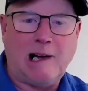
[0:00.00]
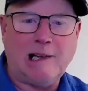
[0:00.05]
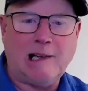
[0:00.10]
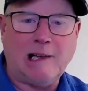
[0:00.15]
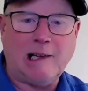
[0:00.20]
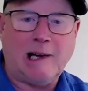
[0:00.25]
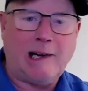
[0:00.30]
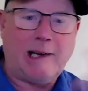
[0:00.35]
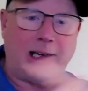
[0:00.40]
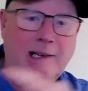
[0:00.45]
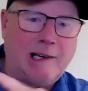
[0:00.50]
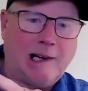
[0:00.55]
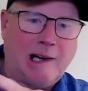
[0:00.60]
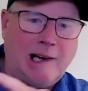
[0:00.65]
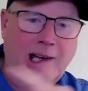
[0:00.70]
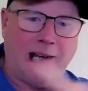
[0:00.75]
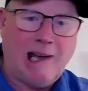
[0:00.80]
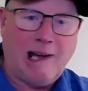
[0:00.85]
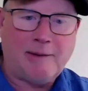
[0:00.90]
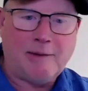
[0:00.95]
line,
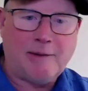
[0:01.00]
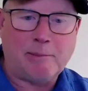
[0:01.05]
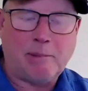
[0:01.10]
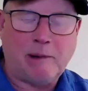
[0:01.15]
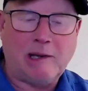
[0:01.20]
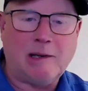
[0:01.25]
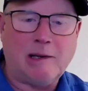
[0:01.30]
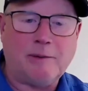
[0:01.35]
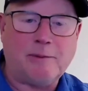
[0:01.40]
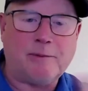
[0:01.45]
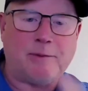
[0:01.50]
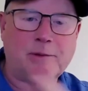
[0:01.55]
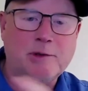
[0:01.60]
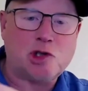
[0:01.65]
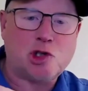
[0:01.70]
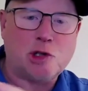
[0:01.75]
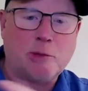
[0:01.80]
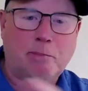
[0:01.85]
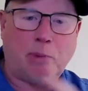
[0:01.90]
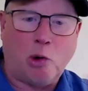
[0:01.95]
I have a bit of
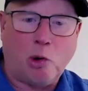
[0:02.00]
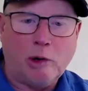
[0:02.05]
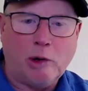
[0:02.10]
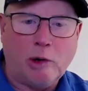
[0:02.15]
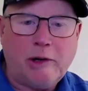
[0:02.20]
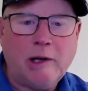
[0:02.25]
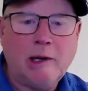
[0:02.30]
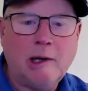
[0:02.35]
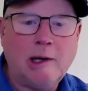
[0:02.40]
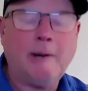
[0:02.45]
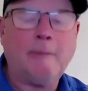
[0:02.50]
support